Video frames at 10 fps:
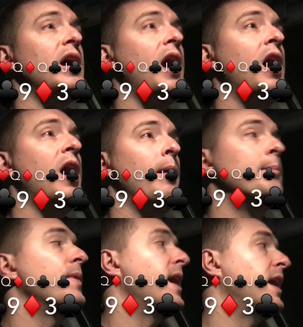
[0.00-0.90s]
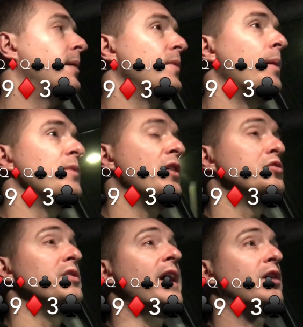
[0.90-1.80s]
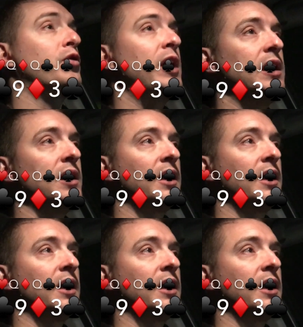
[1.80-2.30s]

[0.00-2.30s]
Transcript: um, and I'm, I'm, not doing that great